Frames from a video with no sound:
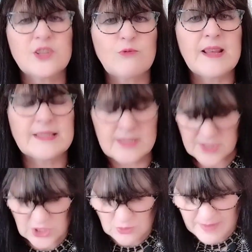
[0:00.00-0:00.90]
the reasons
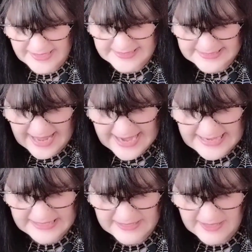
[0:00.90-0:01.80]
that you may
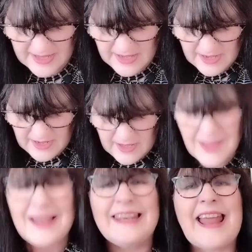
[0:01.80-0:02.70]
stay.
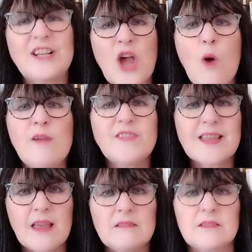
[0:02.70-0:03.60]
Let go of the
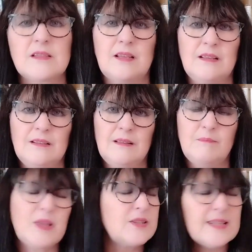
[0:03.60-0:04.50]
guilt,
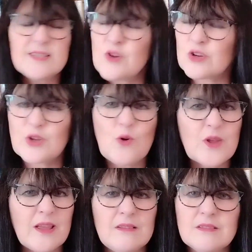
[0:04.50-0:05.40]
because it's not your
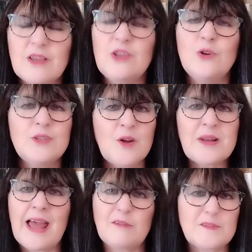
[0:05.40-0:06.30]
guilt. You don't
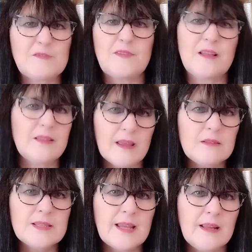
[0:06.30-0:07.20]
have to feel
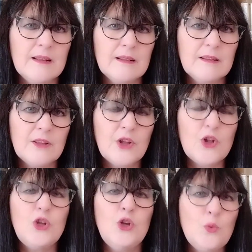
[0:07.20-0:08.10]
guilty.
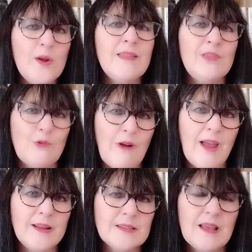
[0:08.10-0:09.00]
You were in the
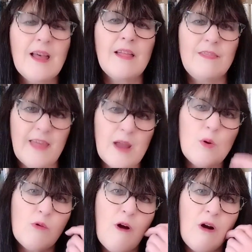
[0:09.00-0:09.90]
right. They
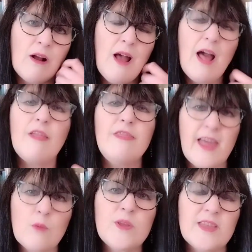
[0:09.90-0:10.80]
were wrong.
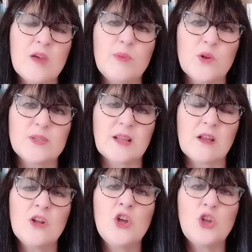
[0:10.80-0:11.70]
They were the
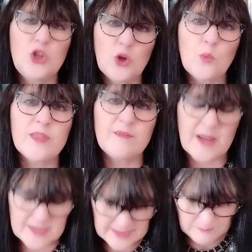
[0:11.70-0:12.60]
abuser. You were the
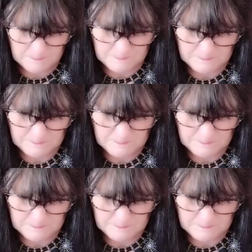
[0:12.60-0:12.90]
victim.